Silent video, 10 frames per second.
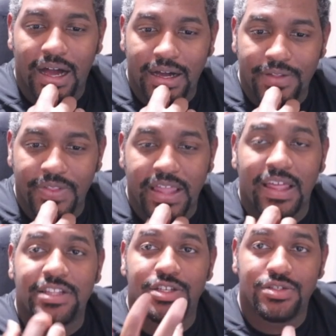They
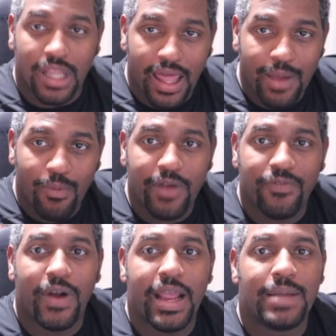like to use the lightweight
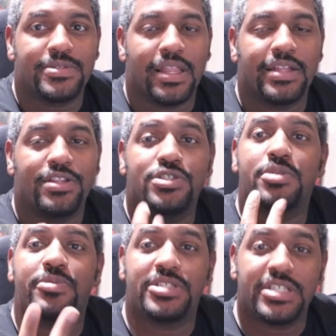frames. They like to use the
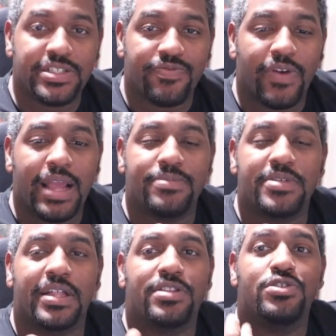precision frames. They
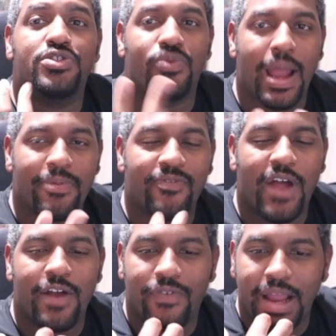like to use the rapid
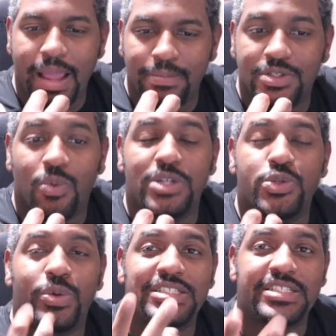fire frames. The
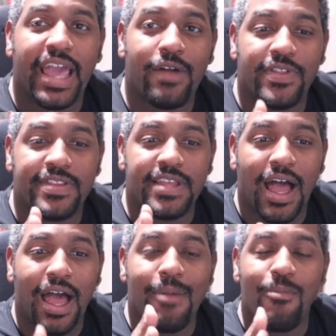120 scout, the
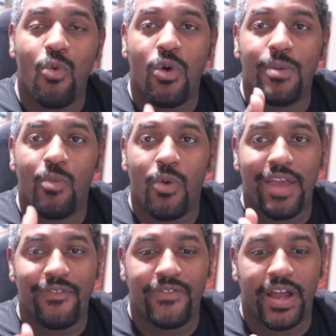Timewoven
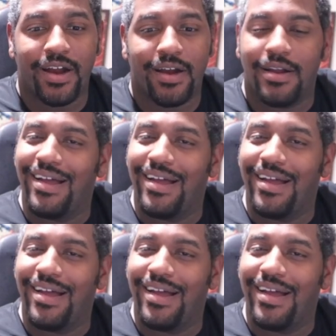Wayfarer.